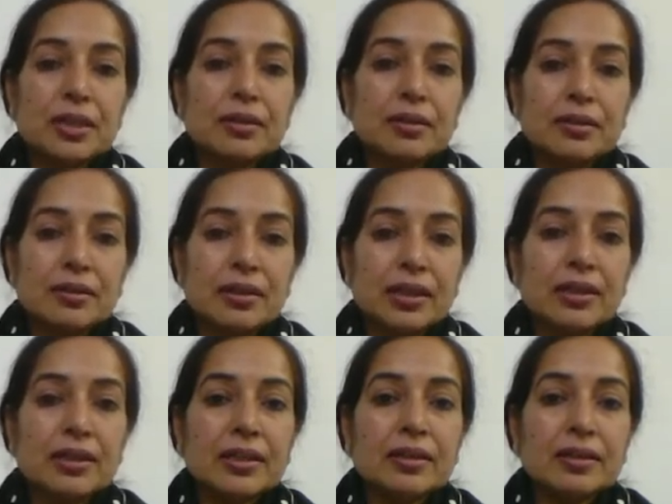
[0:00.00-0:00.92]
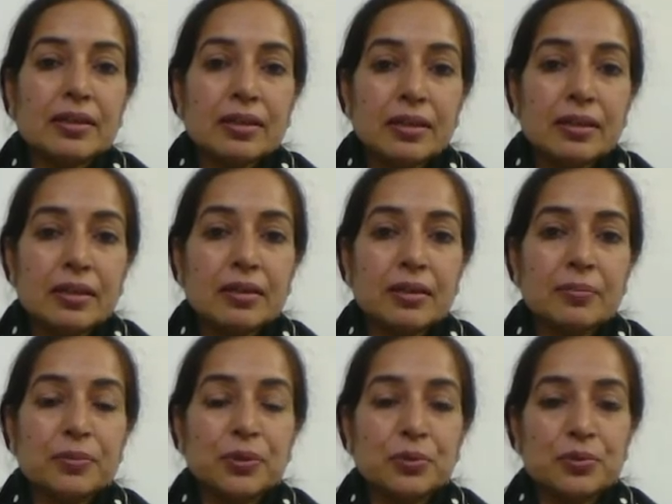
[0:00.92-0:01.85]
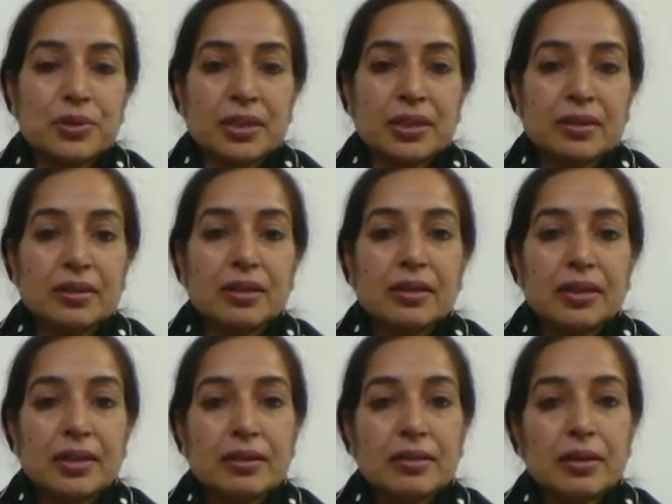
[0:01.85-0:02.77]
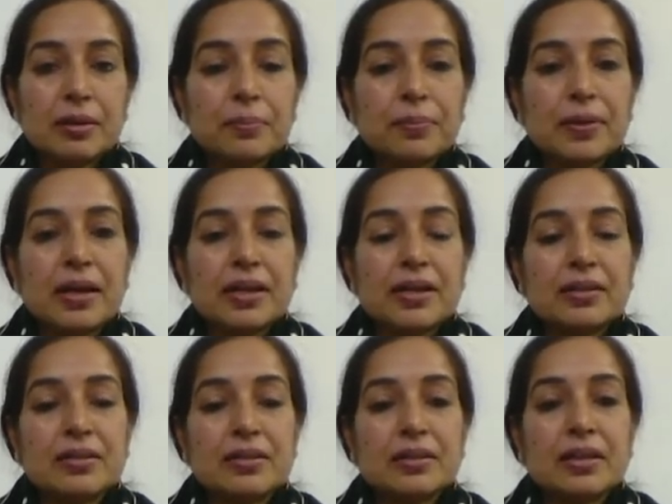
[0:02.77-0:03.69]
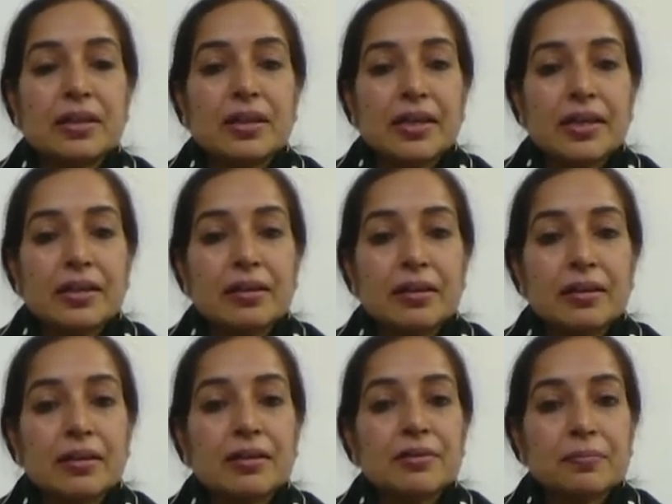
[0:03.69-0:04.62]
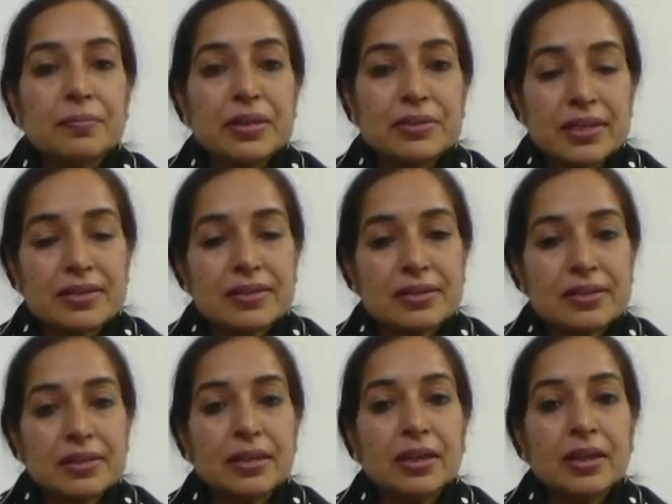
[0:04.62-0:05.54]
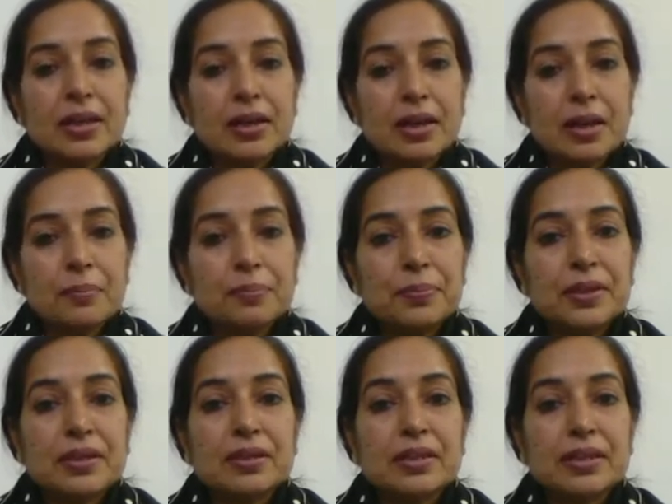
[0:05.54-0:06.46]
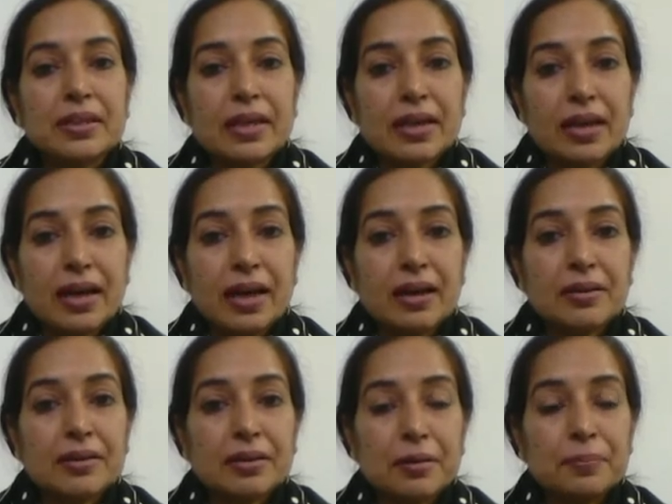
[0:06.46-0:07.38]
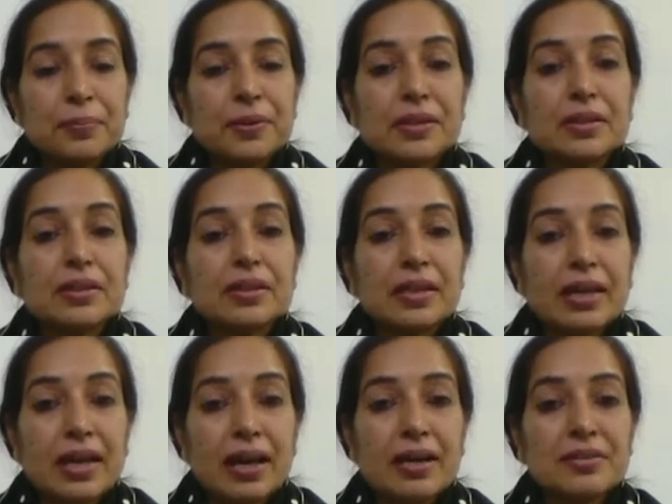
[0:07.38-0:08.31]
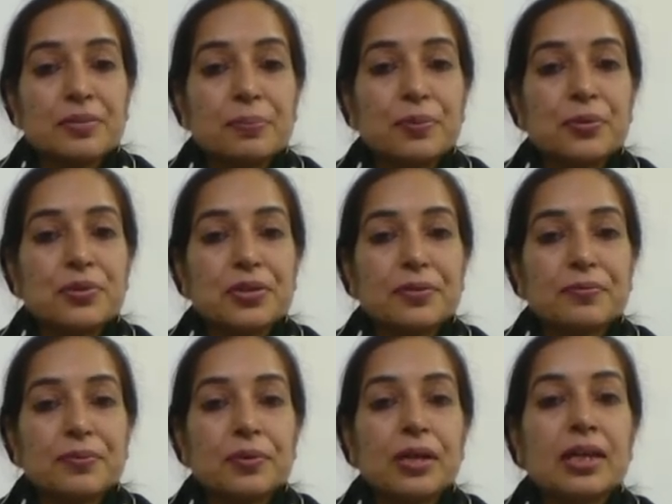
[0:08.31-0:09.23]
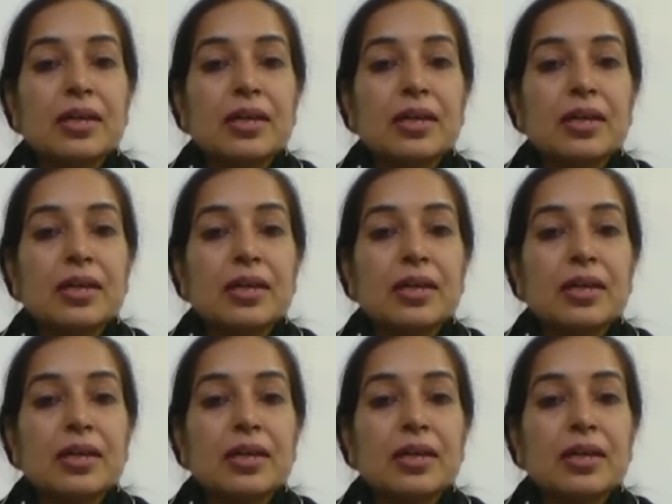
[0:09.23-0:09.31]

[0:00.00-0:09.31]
lily in her beauty, in her pride, in her majesty, appeared as beautiful,